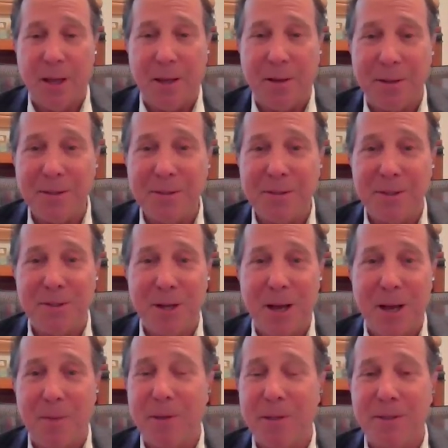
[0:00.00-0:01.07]
not an easy
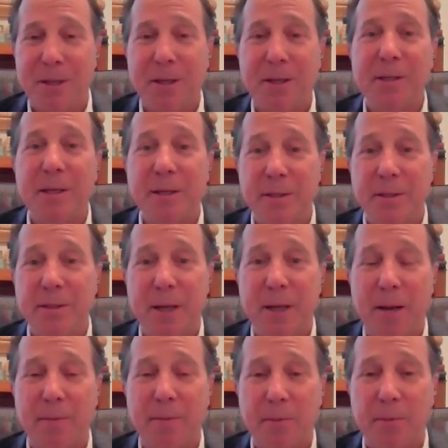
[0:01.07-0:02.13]
job, and it's not an easy
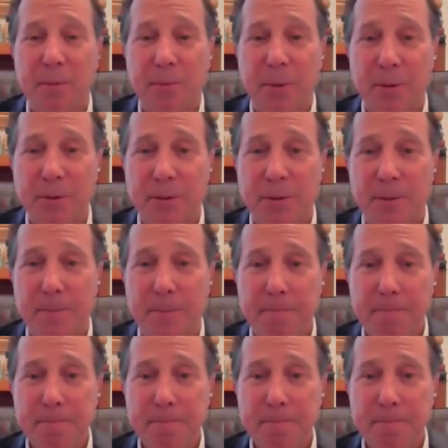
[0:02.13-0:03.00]
time to be president.